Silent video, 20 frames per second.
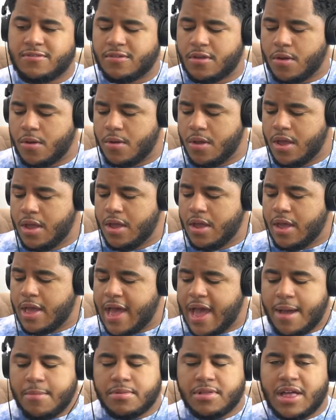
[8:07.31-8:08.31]
So
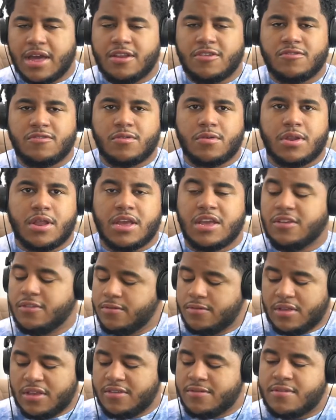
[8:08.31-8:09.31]
I'm glad he's doing it.
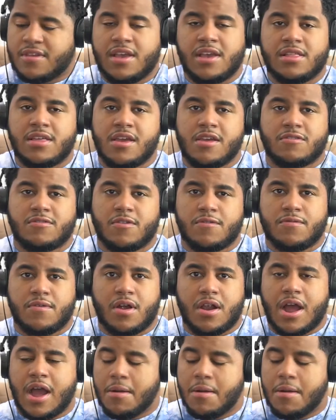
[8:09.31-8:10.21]
He's killing it so far.